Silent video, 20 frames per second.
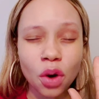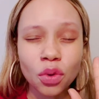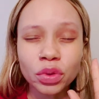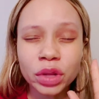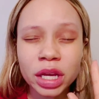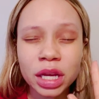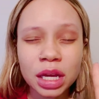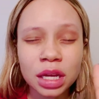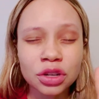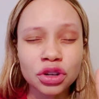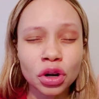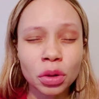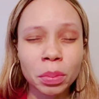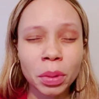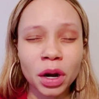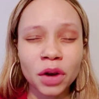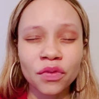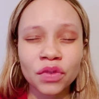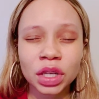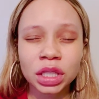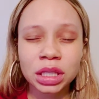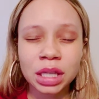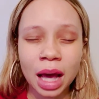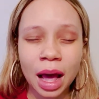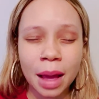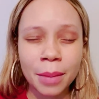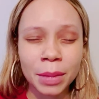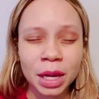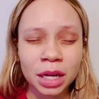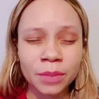only in your perfect
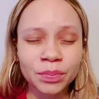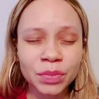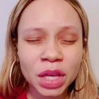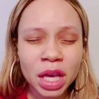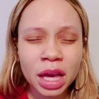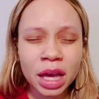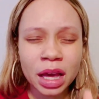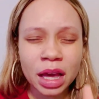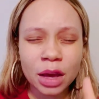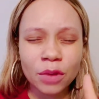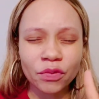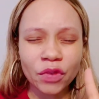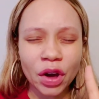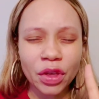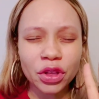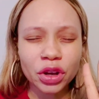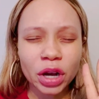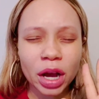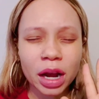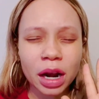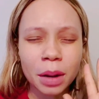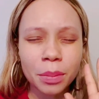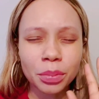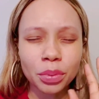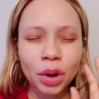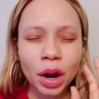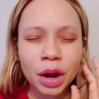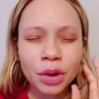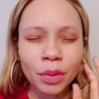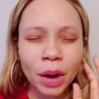timing. And Father God, I
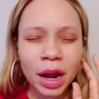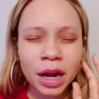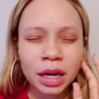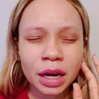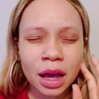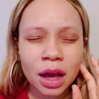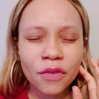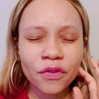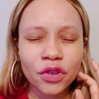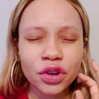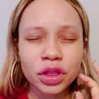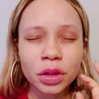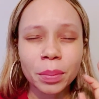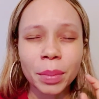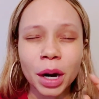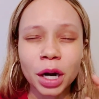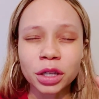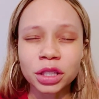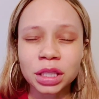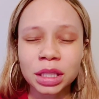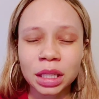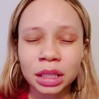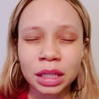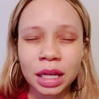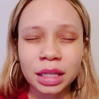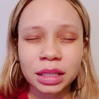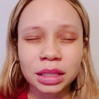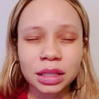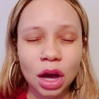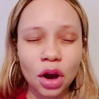pray right now for the person
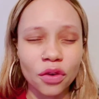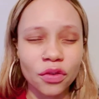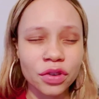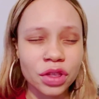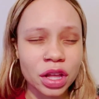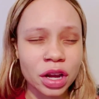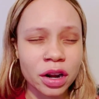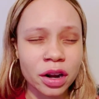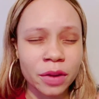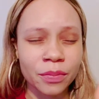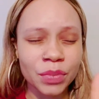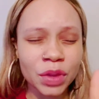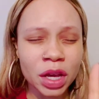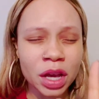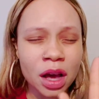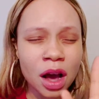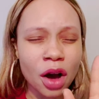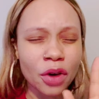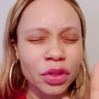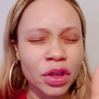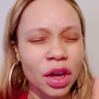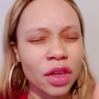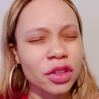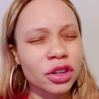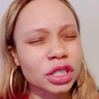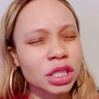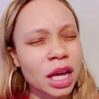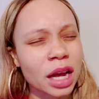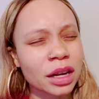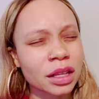that's over there on the other
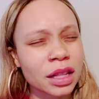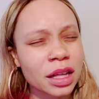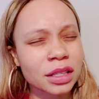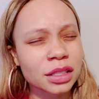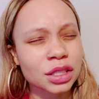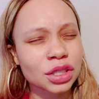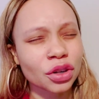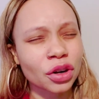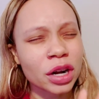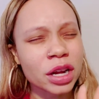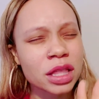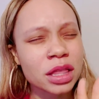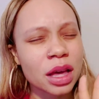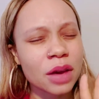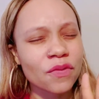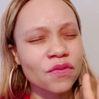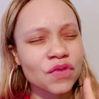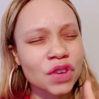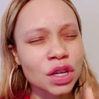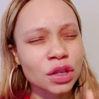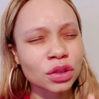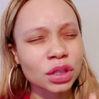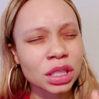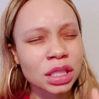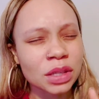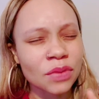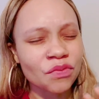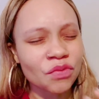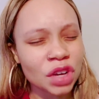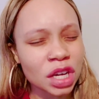side of that screen that feels
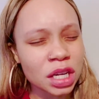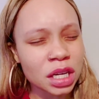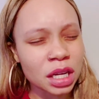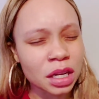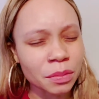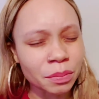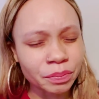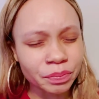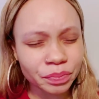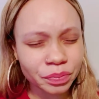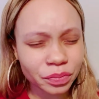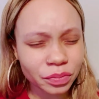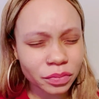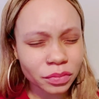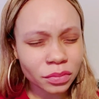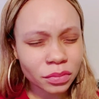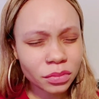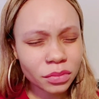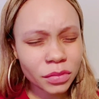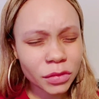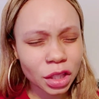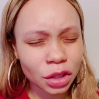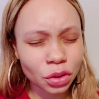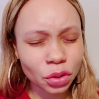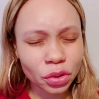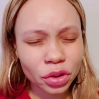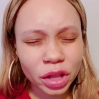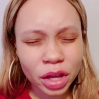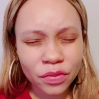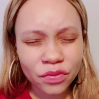defeated
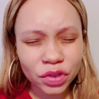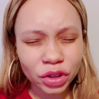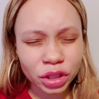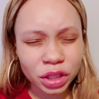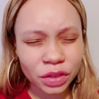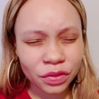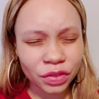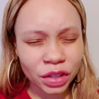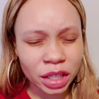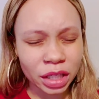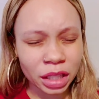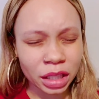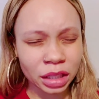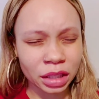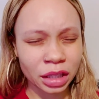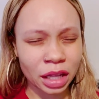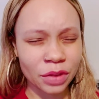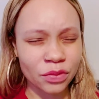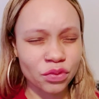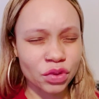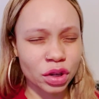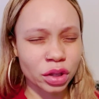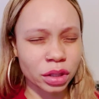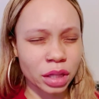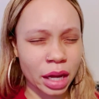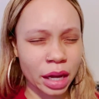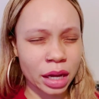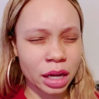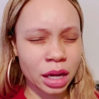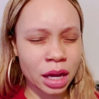Lord, they feel defeated and they feel
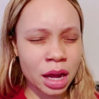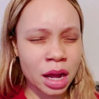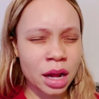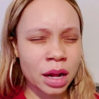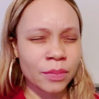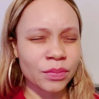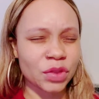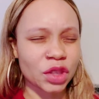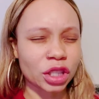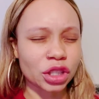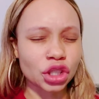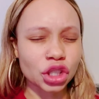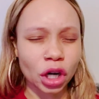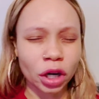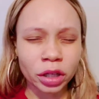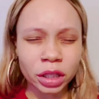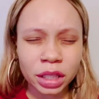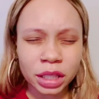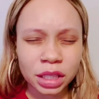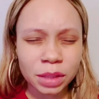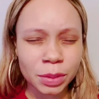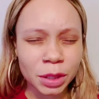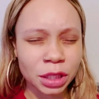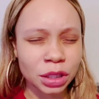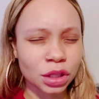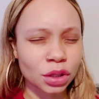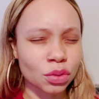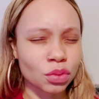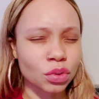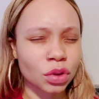like the journey has been
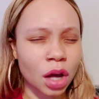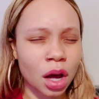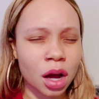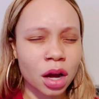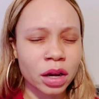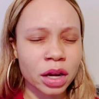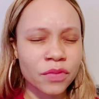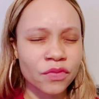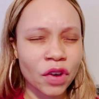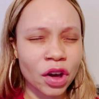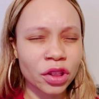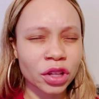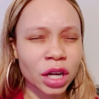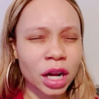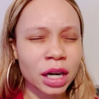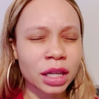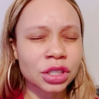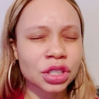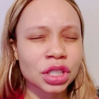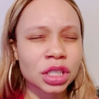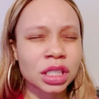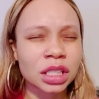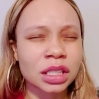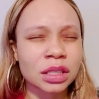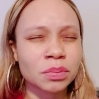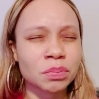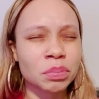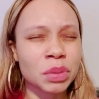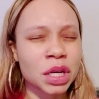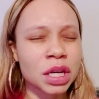too long. And Father God, I just
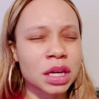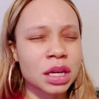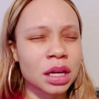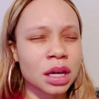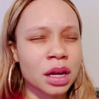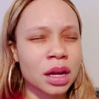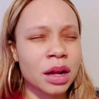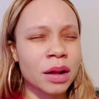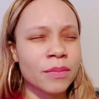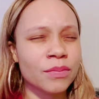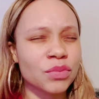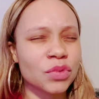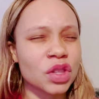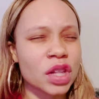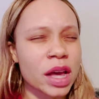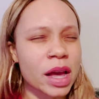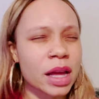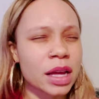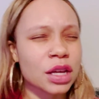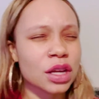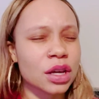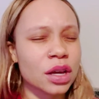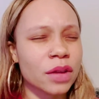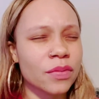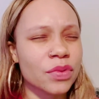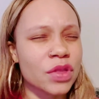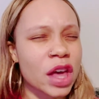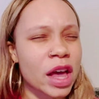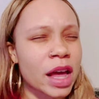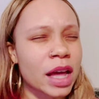speak that
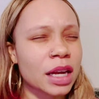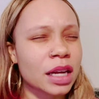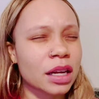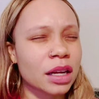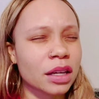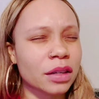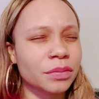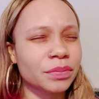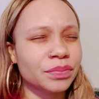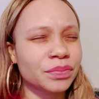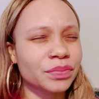that